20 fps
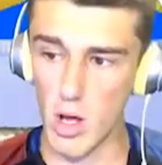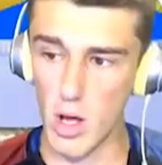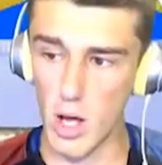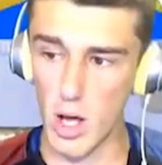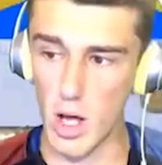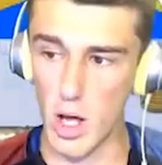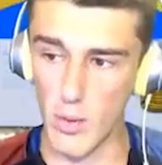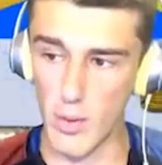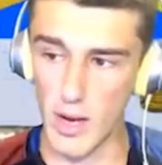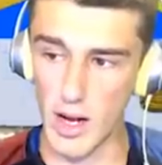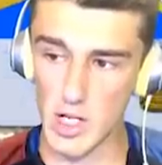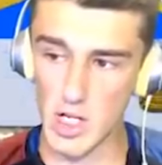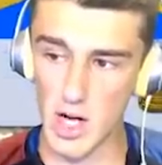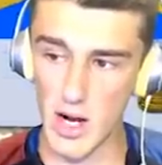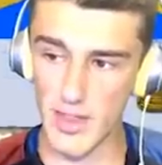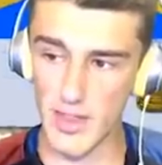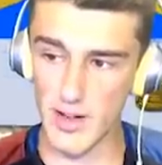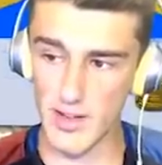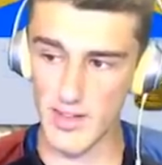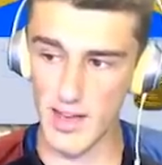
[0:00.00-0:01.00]
Uh, we got
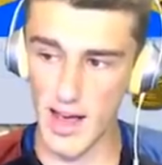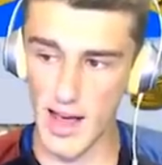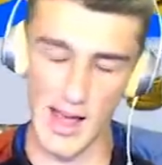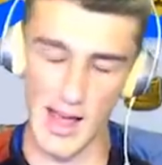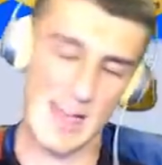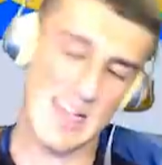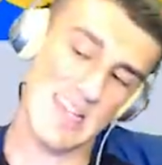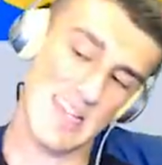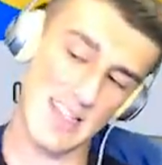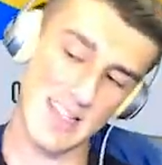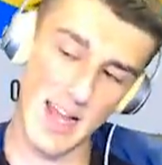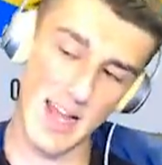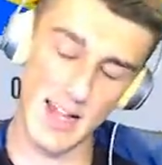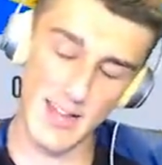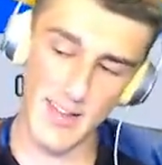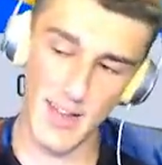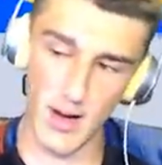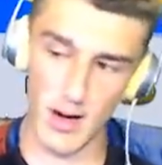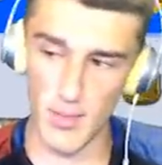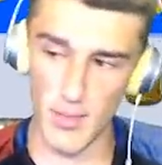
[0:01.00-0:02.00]
Jonathan Tah. He's not
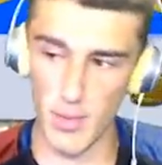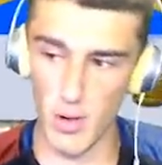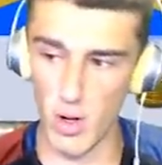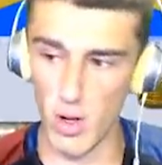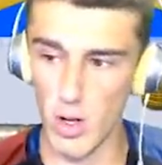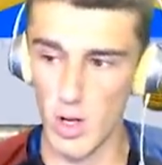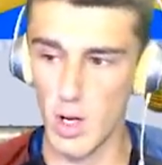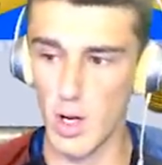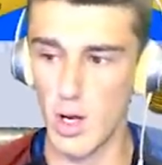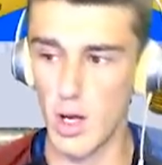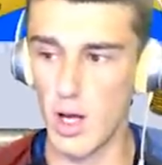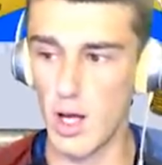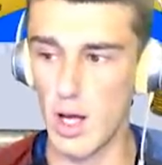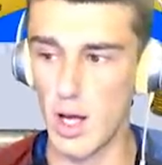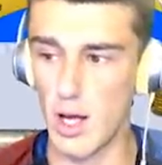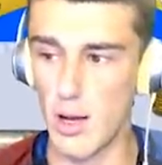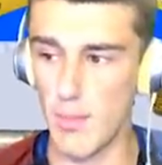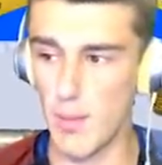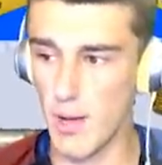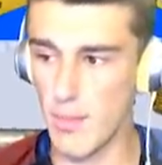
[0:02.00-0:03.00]
terrible.
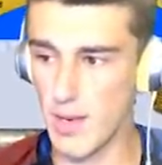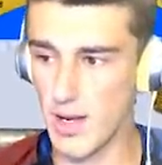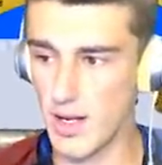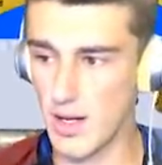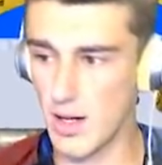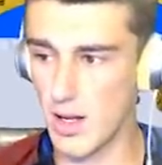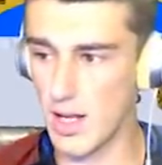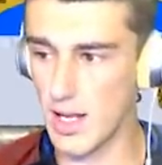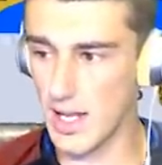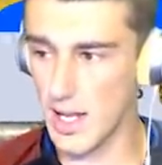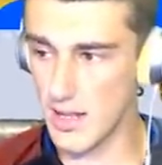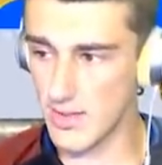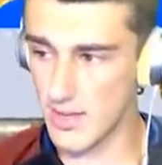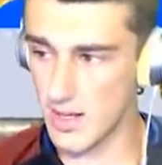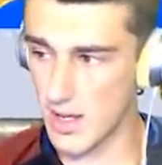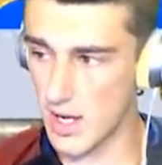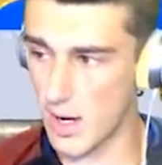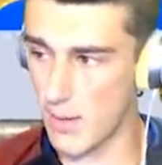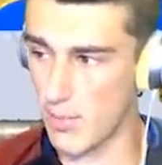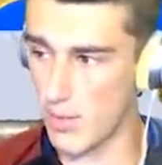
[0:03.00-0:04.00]
Um, I mean, I guess a
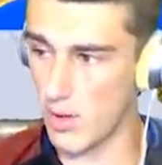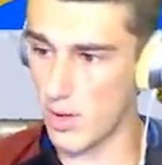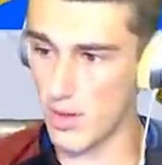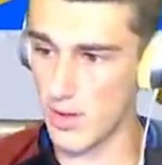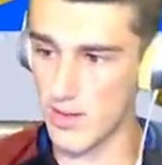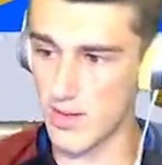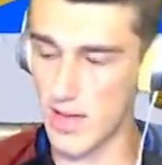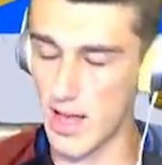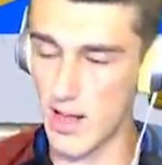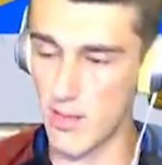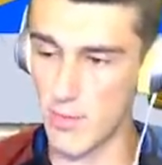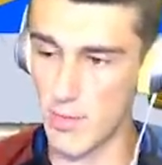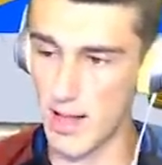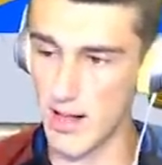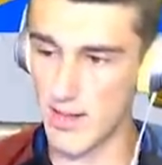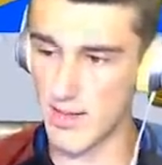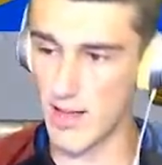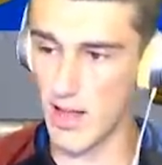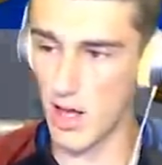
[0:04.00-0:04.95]
couple of these guys might sell.